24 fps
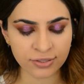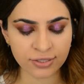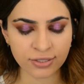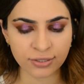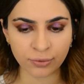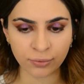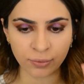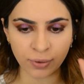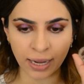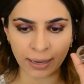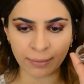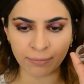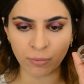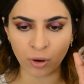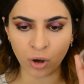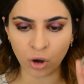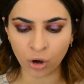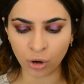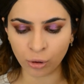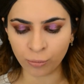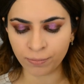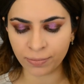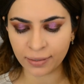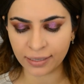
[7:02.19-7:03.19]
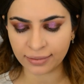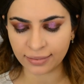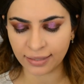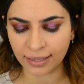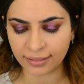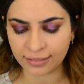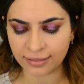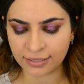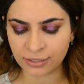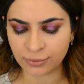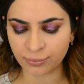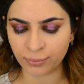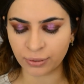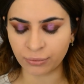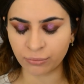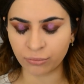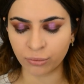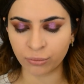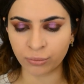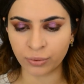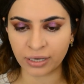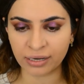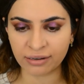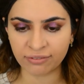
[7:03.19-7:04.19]
so I'm hoping that this one
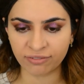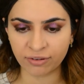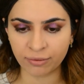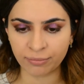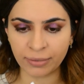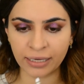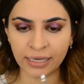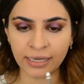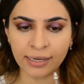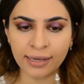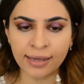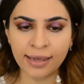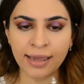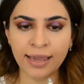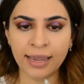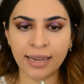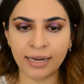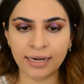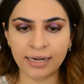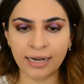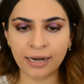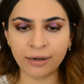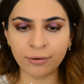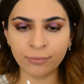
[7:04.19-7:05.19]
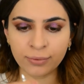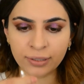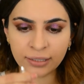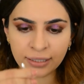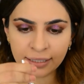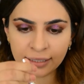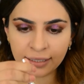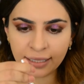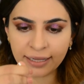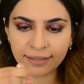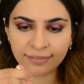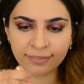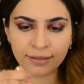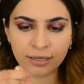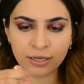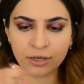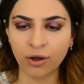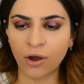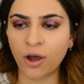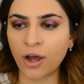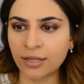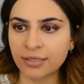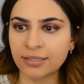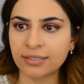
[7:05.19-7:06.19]
will work for me. And I really like the
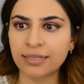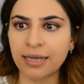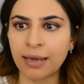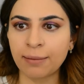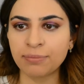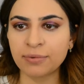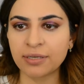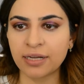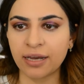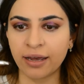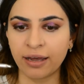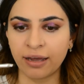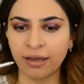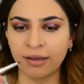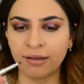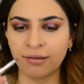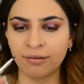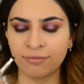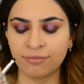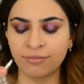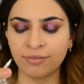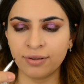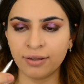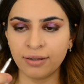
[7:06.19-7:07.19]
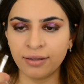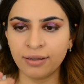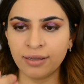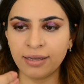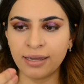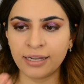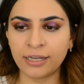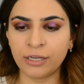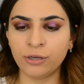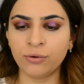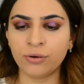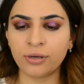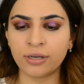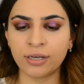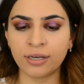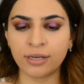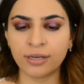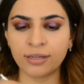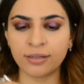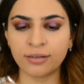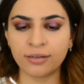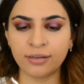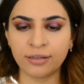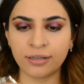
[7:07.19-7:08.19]
concept of you
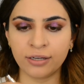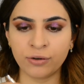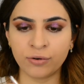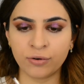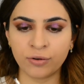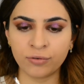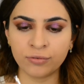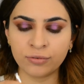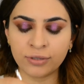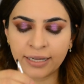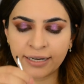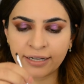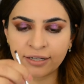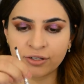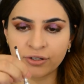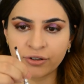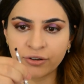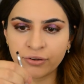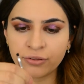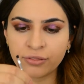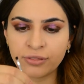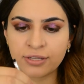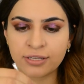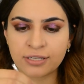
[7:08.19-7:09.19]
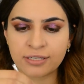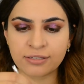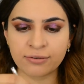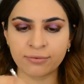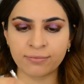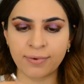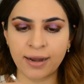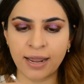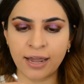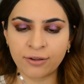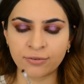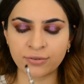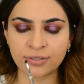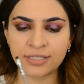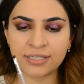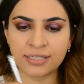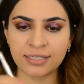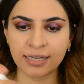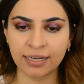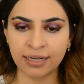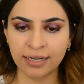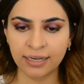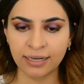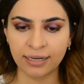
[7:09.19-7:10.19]
could, you know, like turn this around,
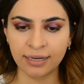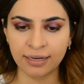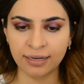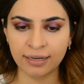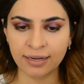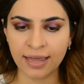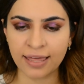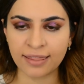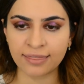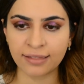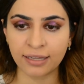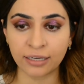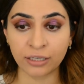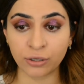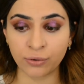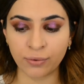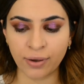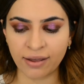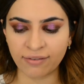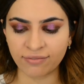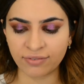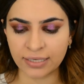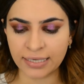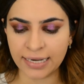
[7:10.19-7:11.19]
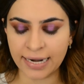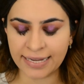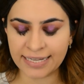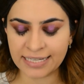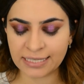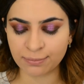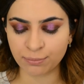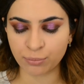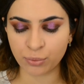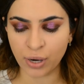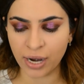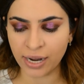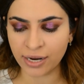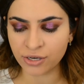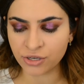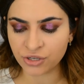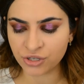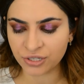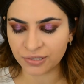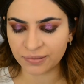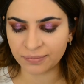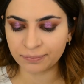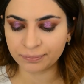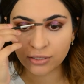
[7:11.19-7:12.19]
stick it in, and then you have a nice
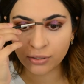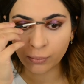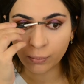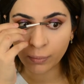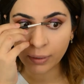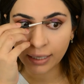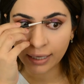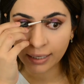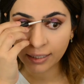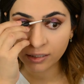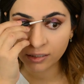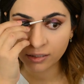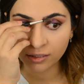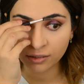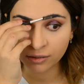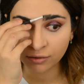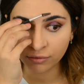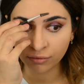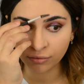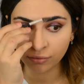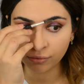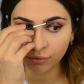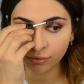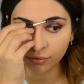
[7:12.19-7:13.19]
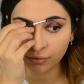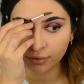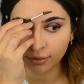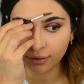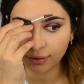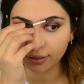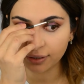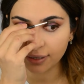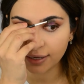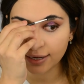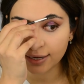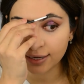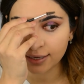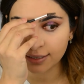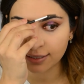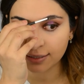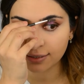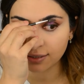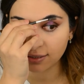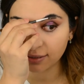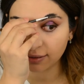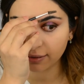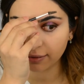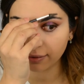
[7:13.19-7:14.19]
brush. So what I do
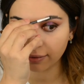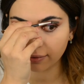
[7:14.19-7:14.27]
is